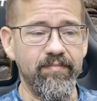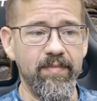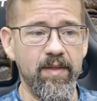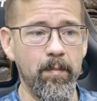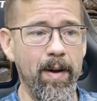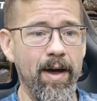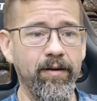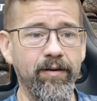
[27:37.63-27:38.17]

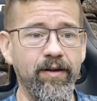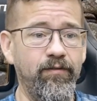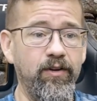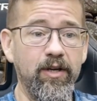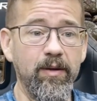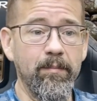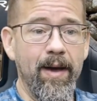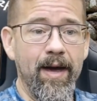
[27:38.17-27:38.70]
The mount, if
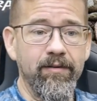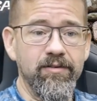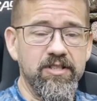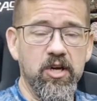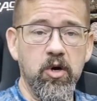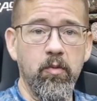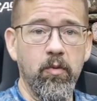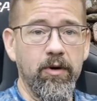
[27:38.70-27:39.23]
you can mount
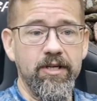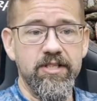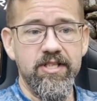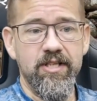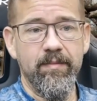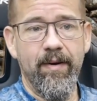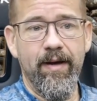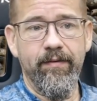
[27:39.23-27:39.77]
scope rings,
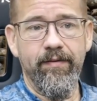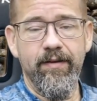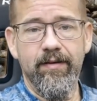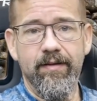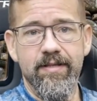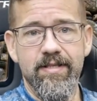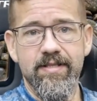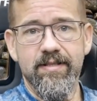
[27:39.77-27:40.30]
you can mount
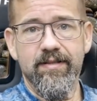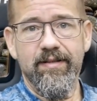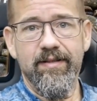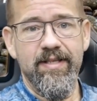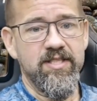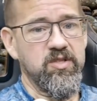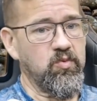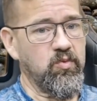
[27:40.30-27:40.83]
this.
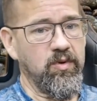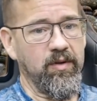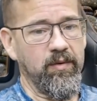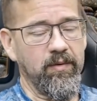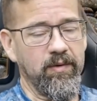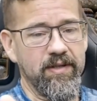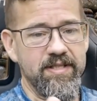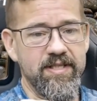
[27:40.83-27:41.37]
It's
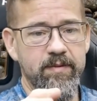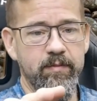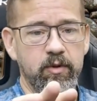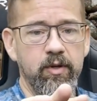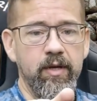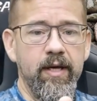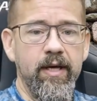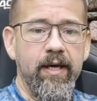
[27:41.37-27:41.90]
really
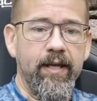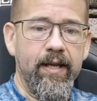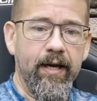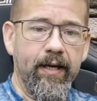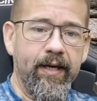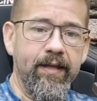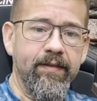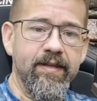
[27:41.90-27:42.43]
simple.
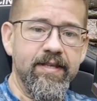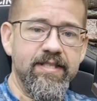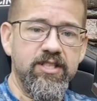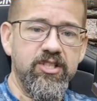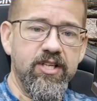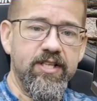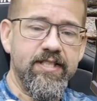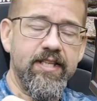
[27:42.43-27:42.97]
Now, getting this
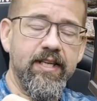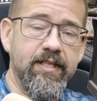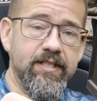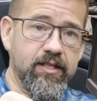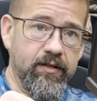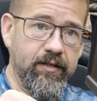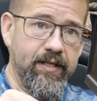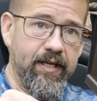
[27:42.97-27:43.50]
adjusted, it's
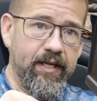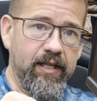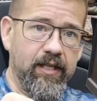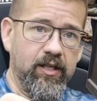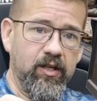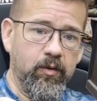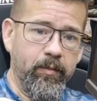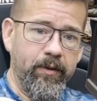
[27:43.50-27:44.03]
going to take a
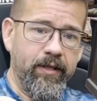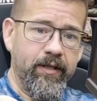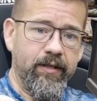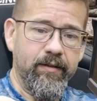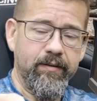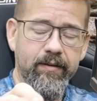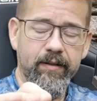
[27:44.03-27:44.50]
little bit.